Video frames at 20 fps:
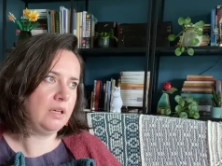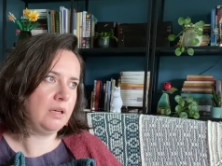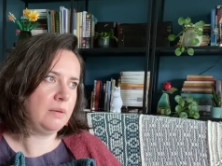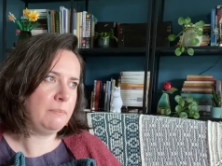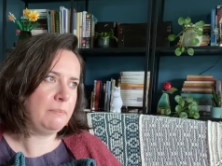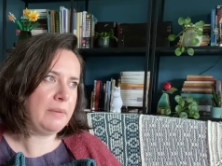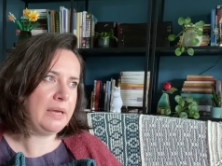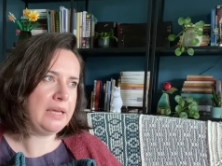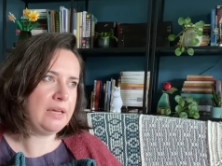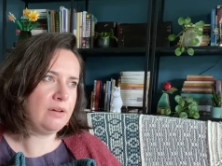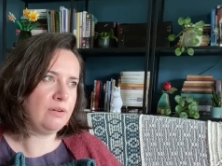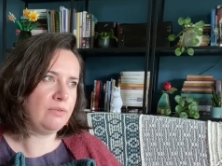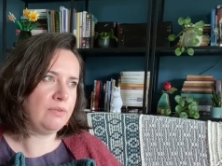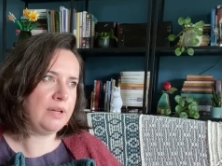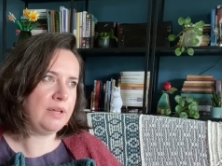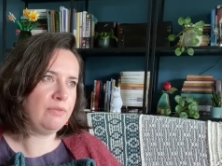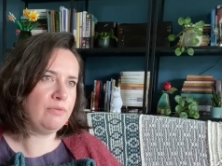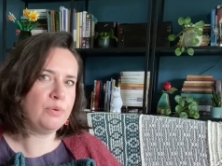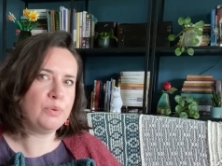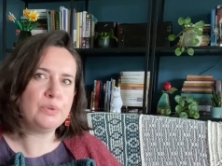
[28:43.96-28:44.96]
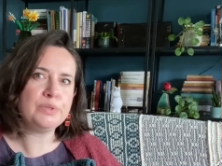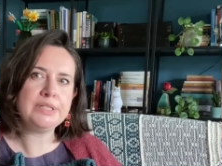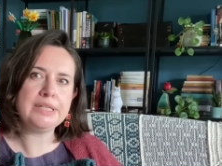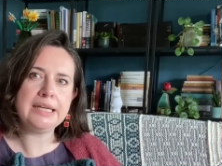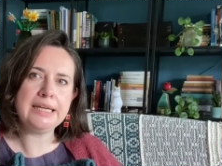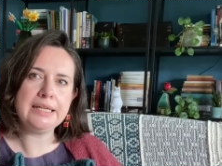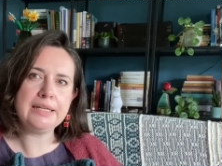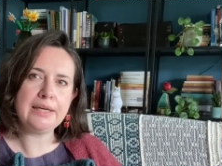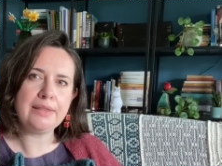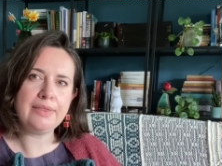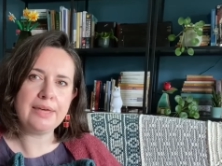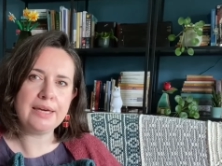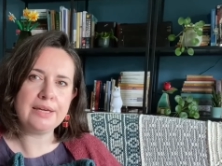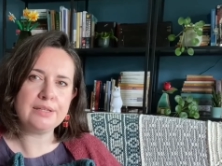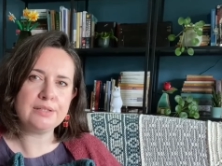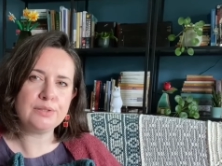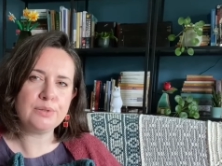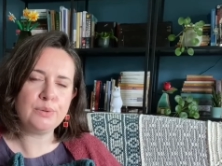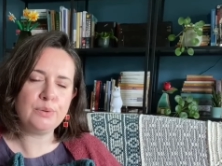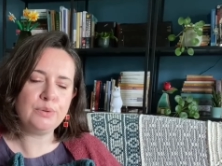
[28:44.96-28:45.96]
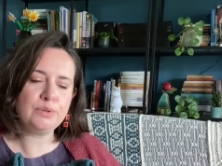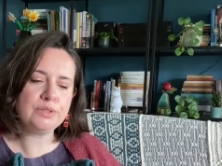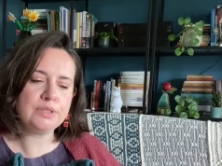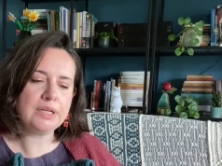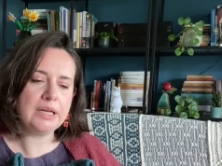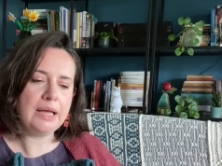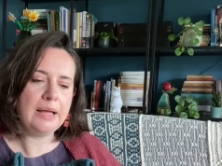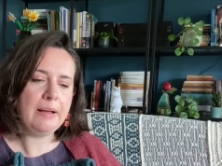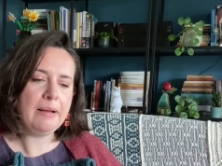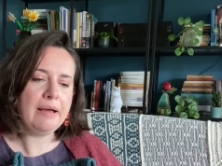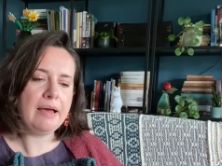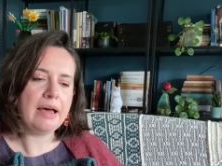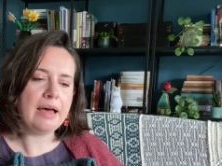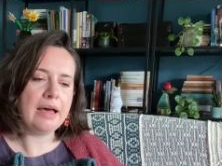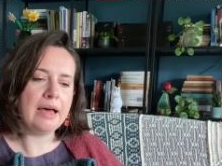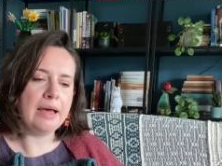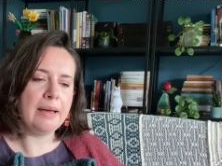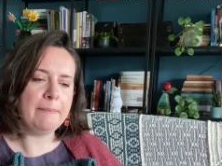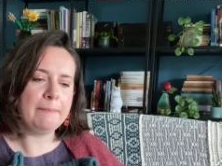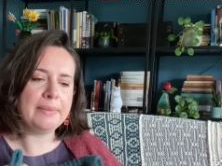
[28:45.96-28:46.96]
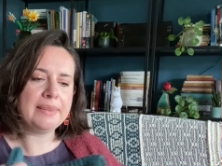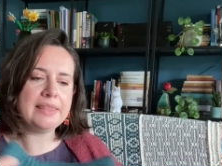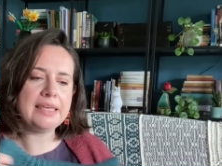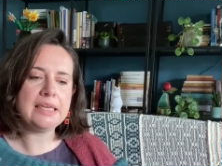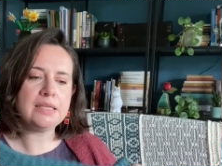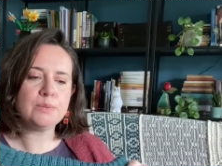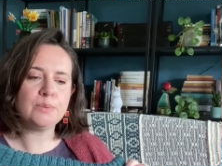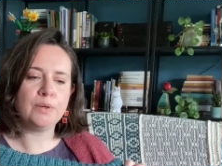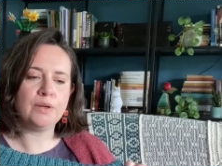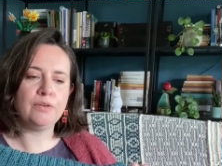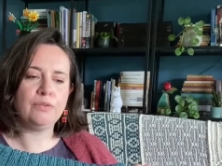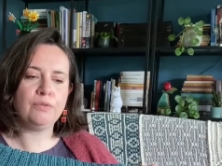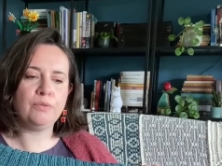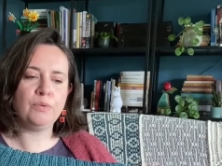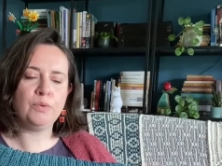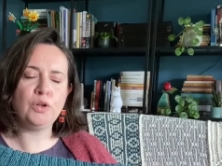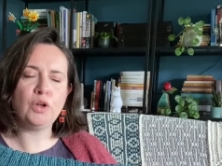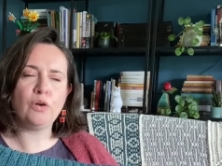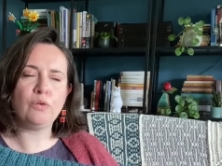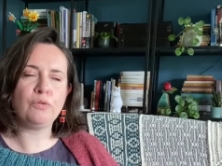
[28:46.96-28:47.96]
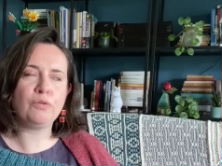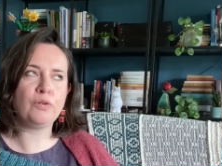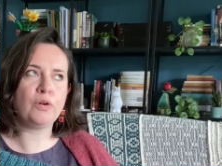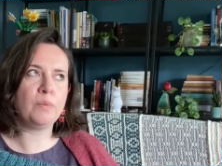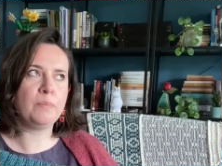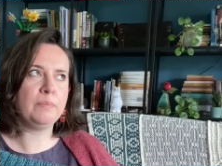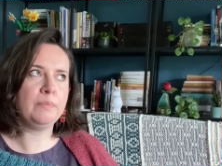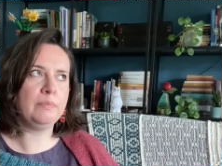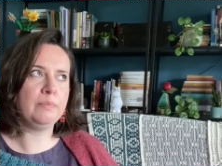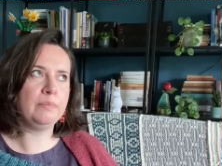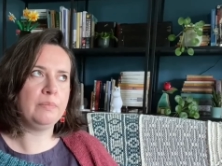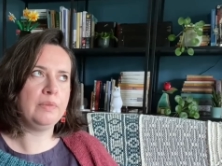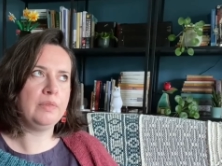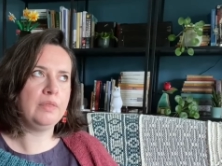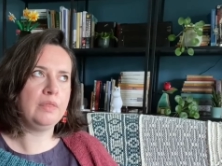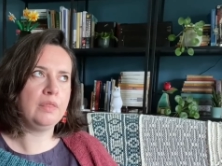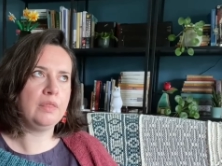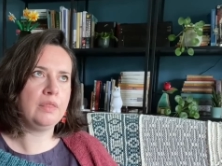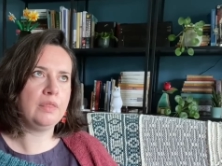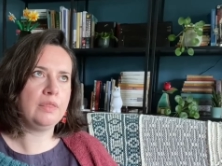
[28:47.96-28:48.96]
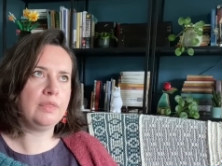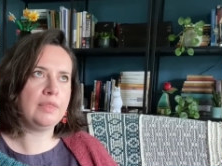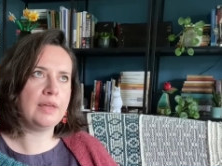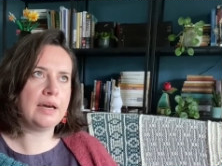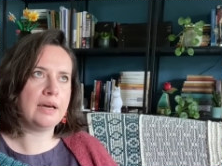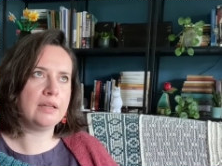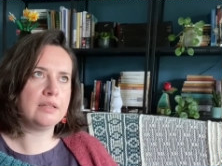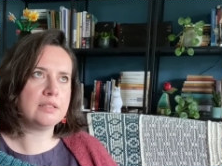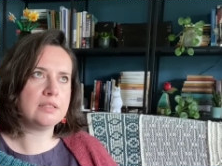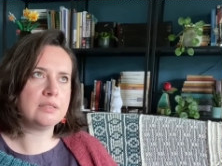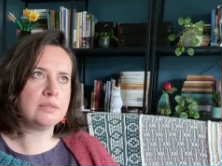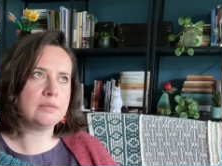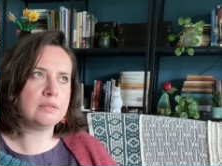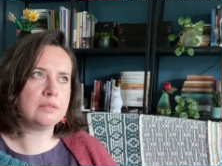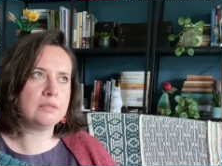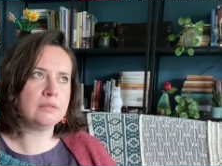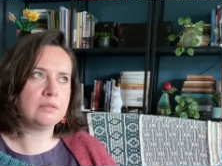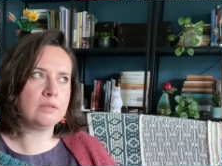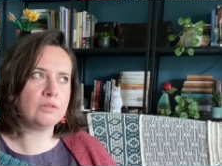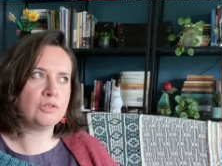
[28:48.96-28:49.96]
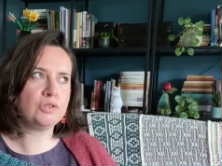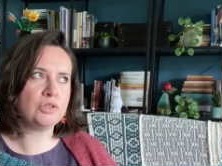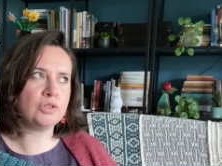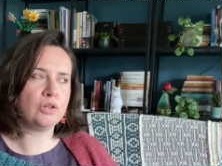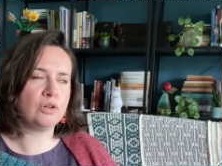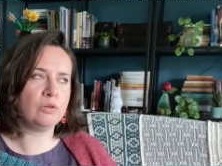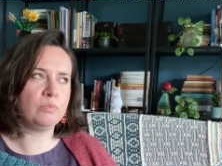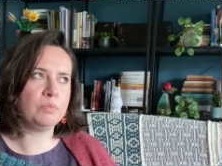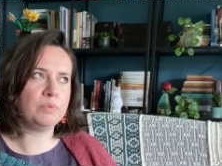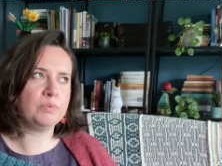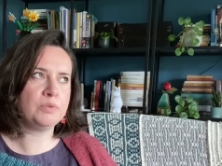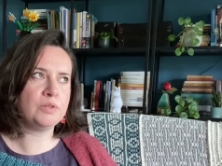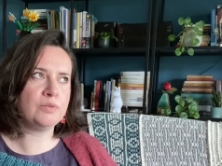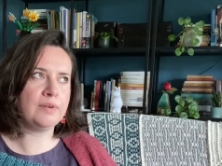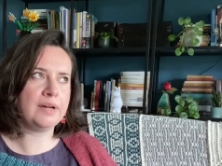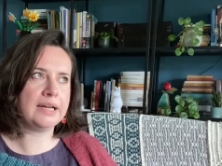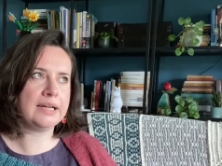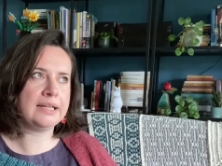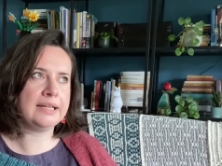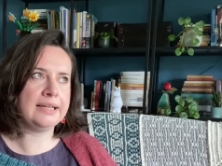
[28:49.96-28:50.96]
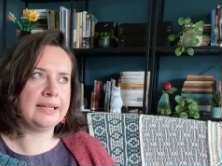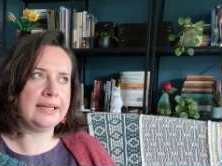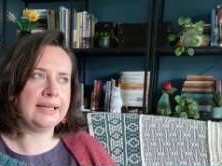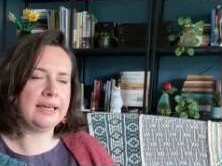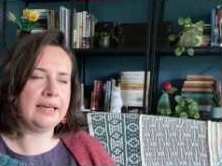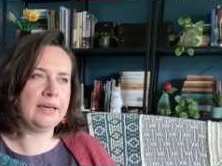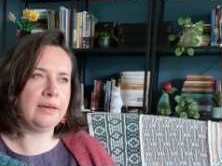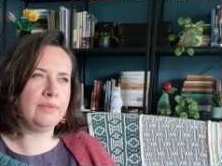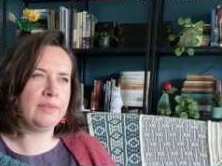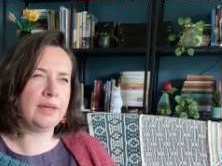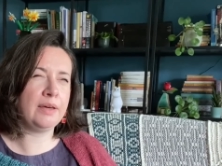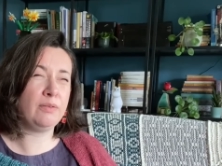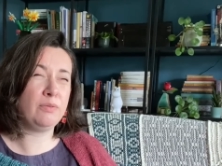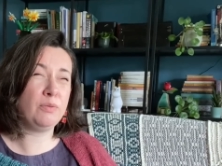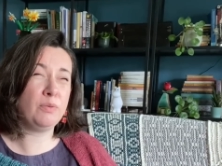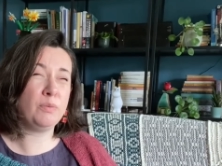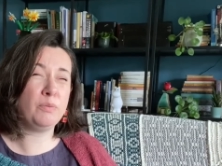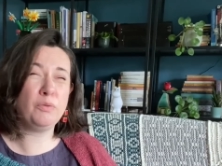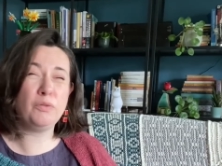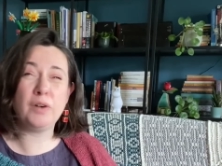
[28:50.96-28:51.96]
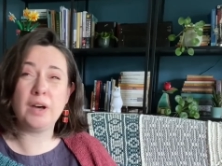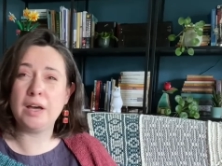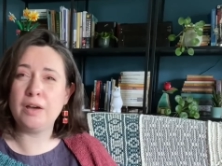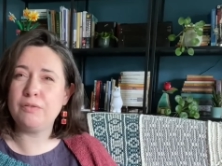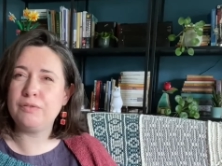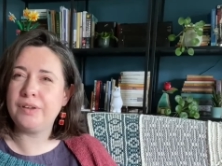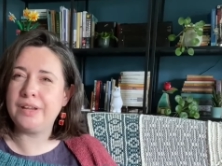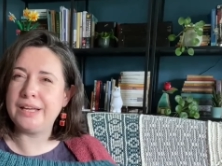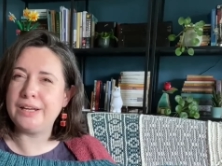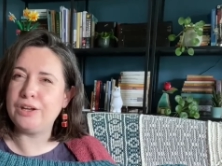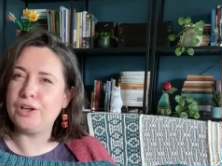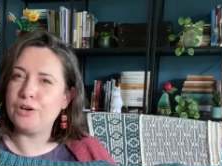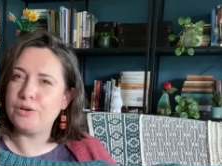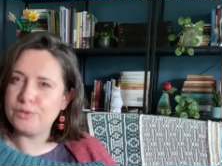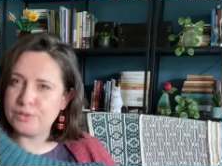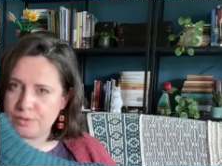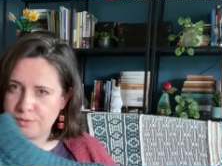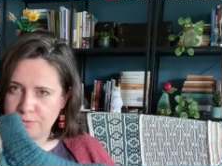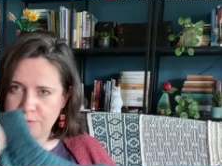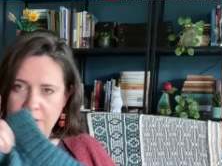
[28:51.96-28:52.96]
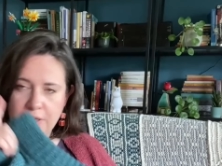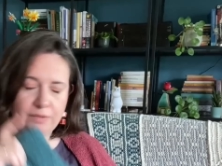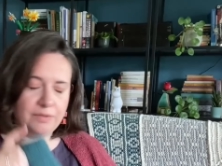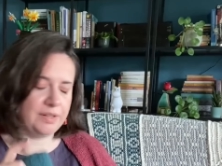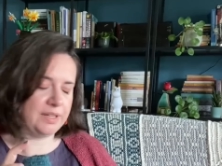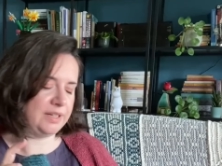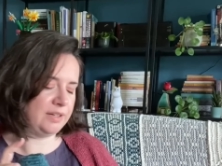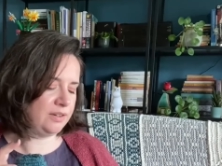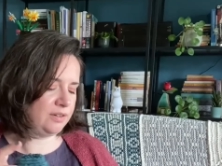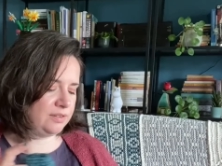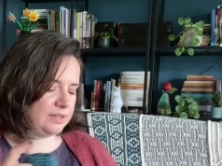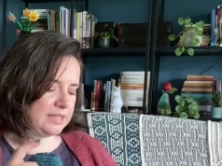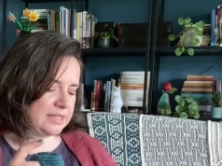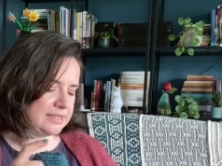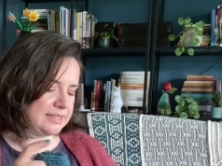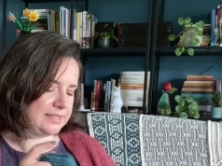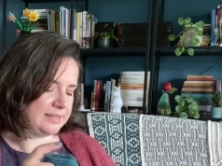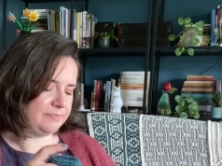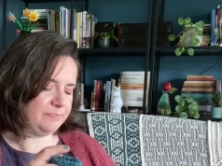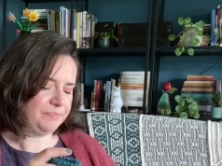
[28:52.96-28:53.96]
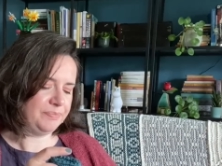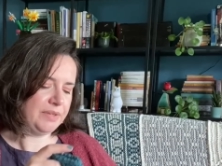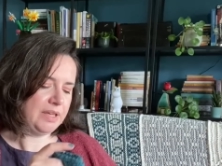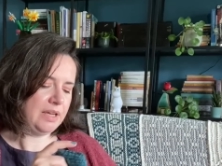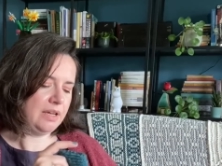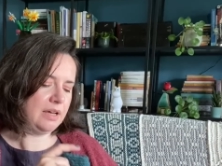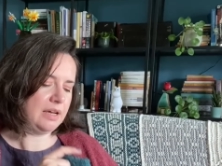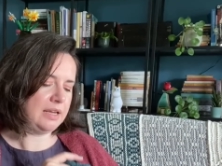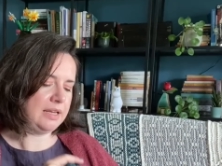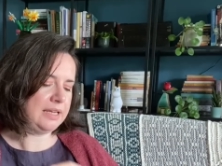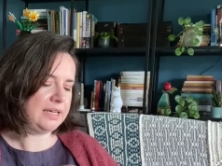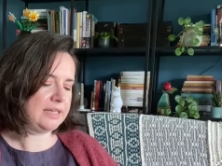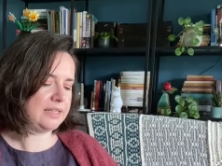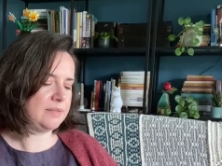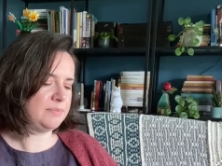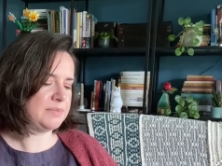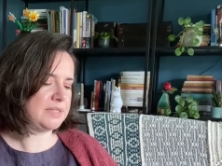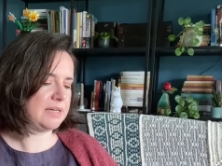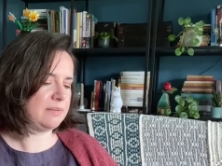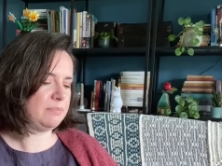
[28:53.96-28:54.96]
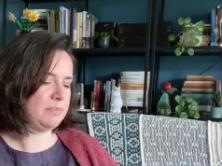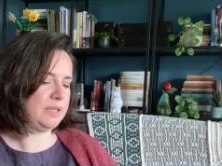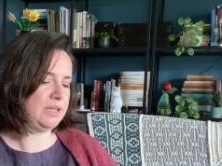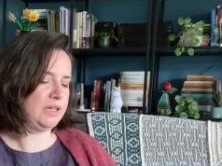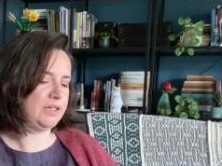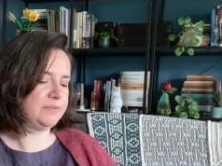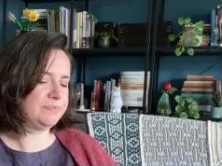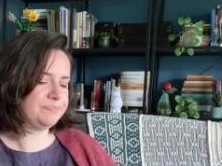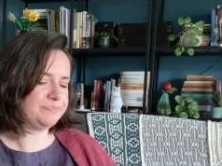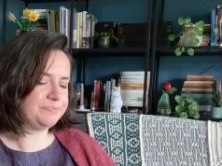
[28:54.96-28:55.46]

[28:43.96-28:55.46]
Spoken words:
Makery 14, I think it's called. But these were not from that shop directly. They're Firefly Note, that's it. I'll link them down below.